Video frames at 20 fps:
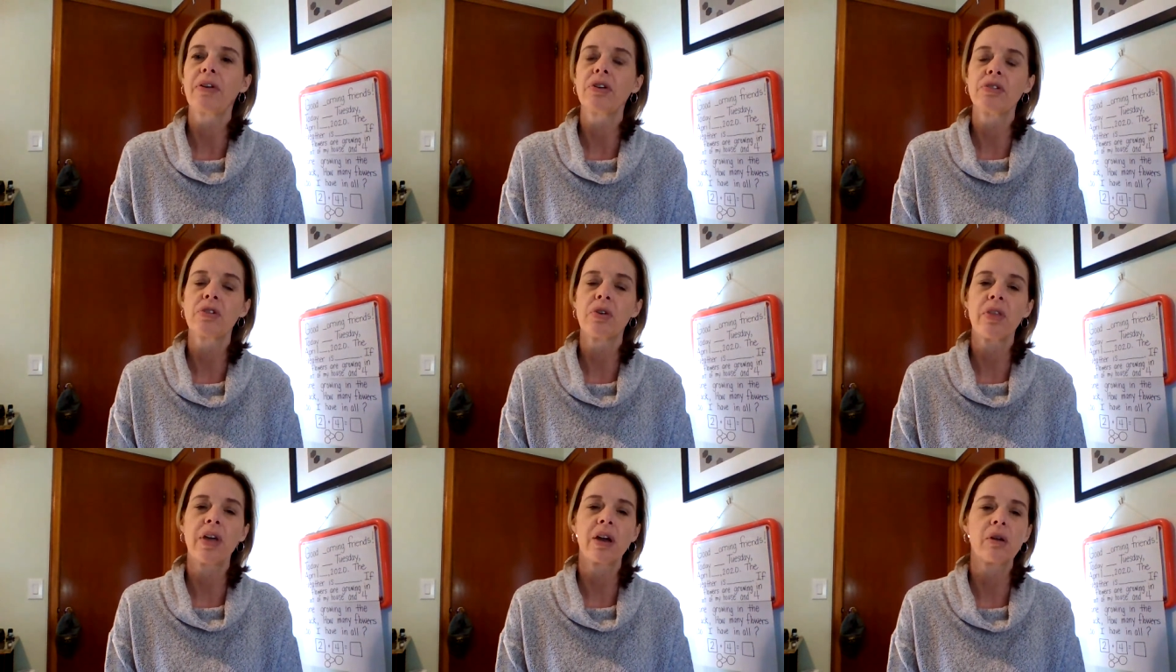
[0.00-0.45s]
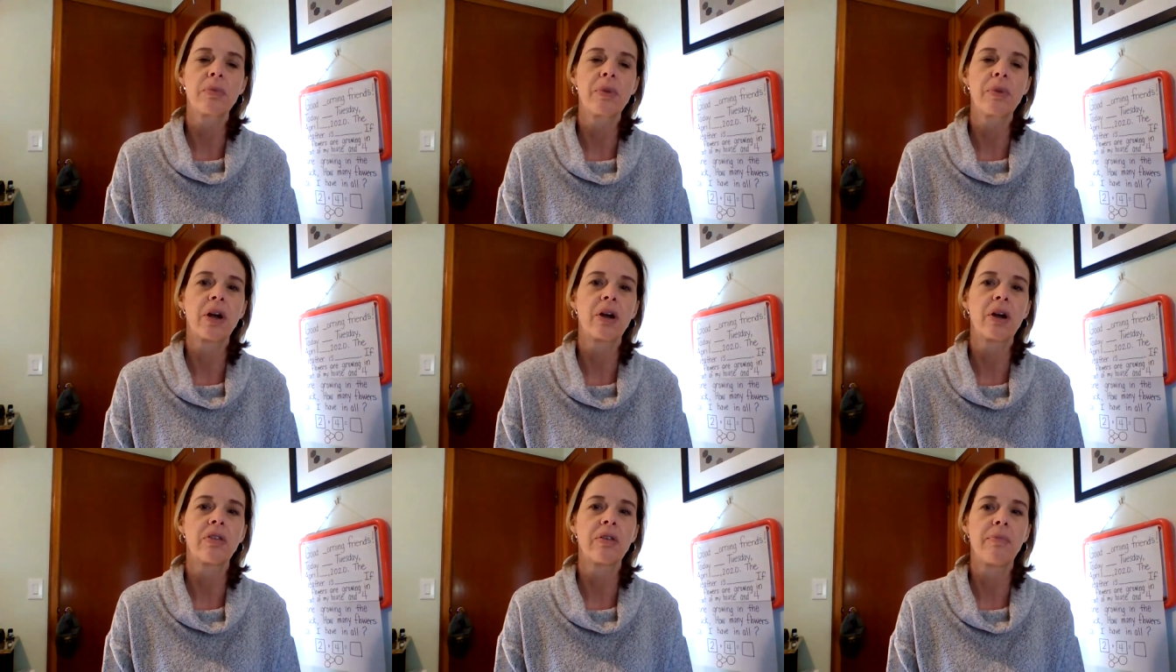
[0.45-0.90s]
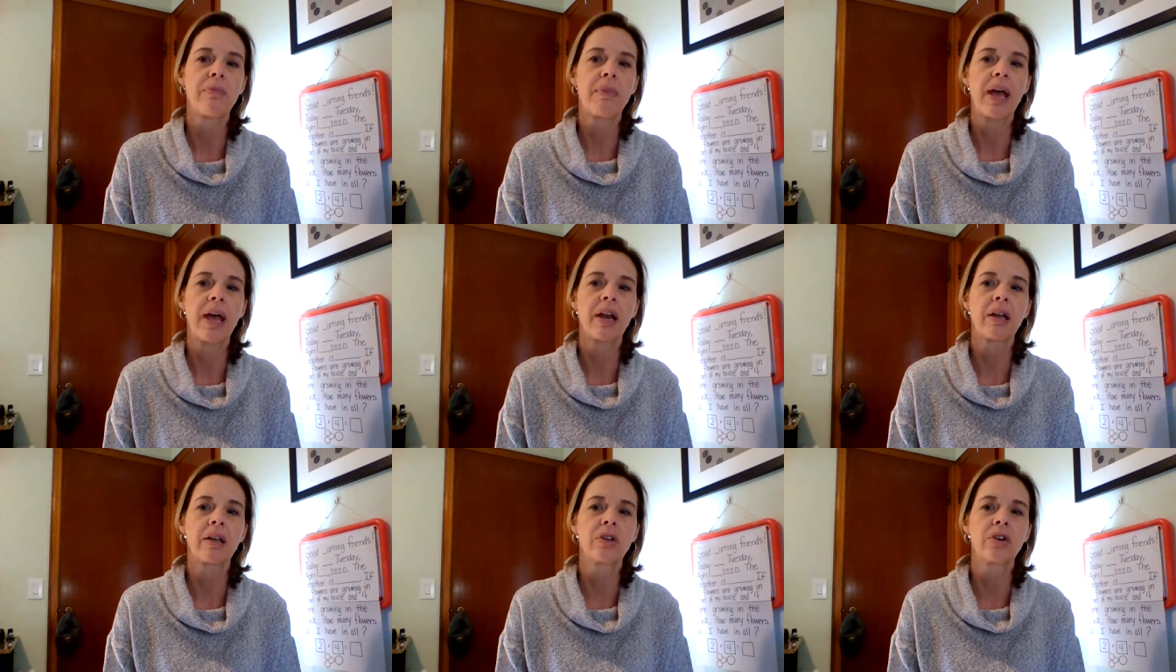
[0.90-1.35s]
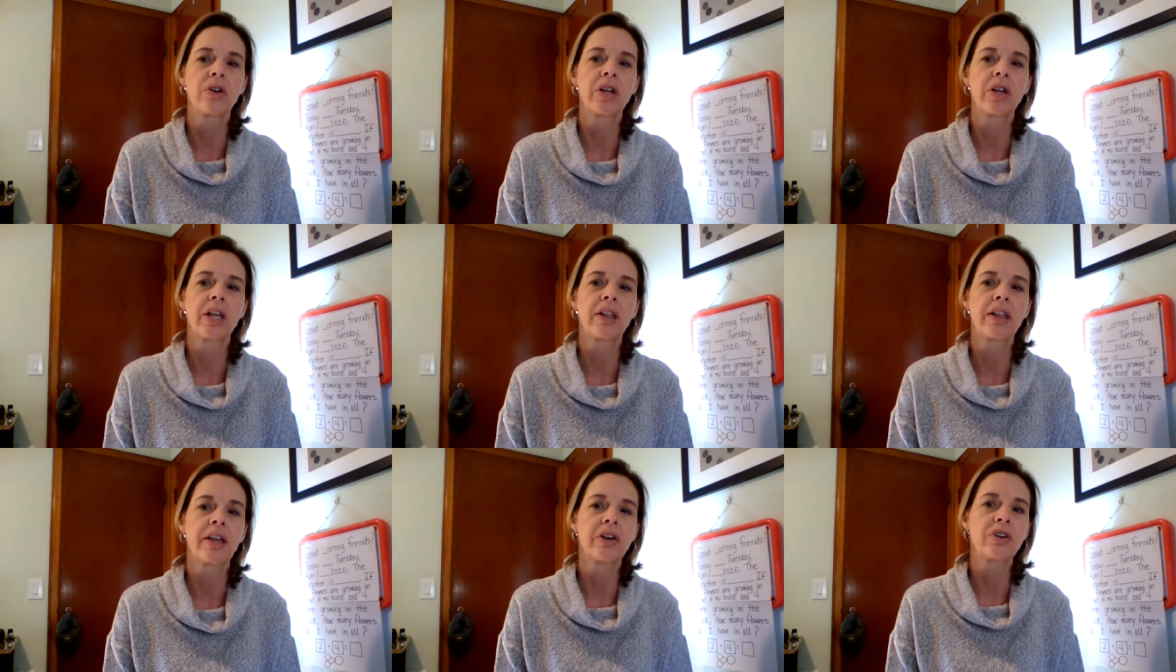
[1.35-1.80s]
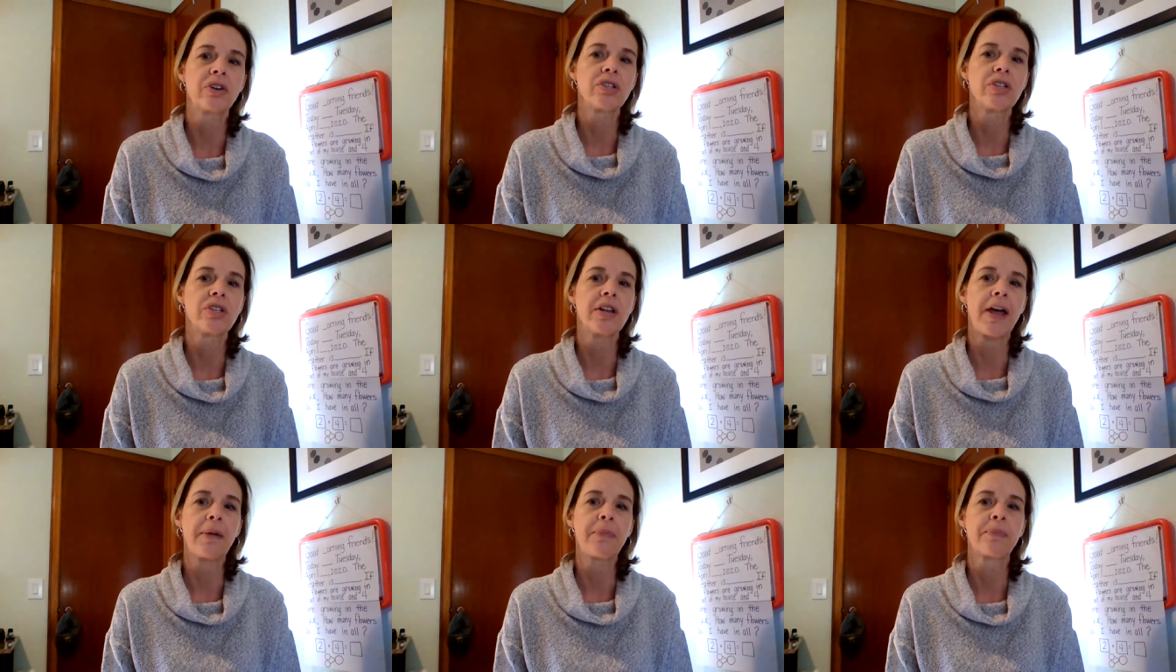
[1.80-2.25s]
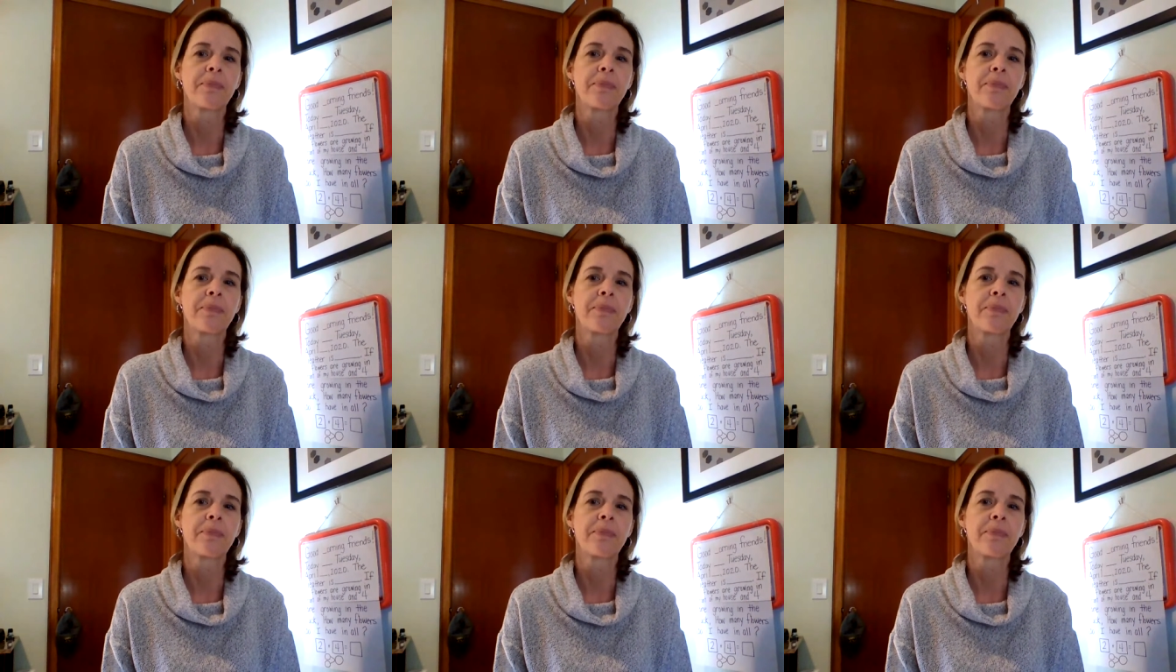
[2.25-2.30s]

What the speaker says: So that'll be our thematic learning later today.